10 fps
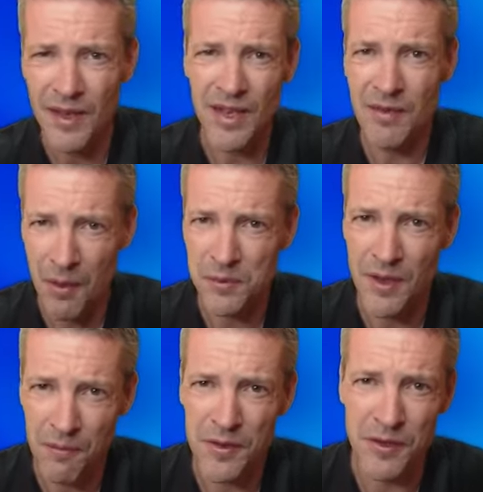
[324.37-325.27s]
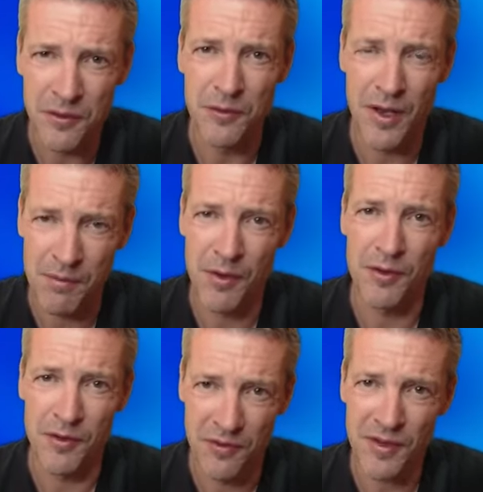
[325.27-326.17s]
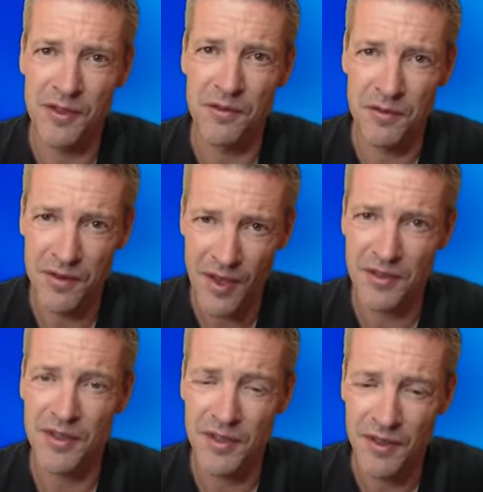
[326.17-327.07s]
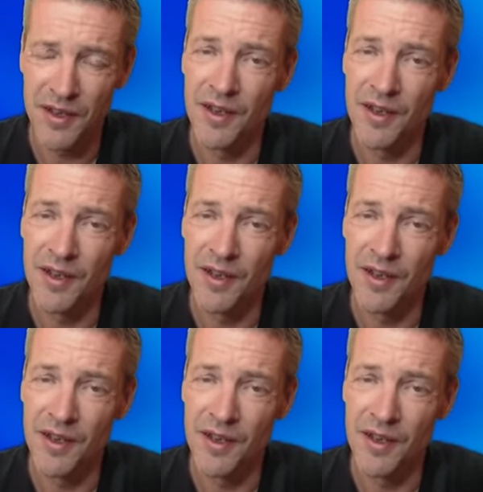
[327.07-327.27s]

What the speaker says: give up something to help our defensive task here?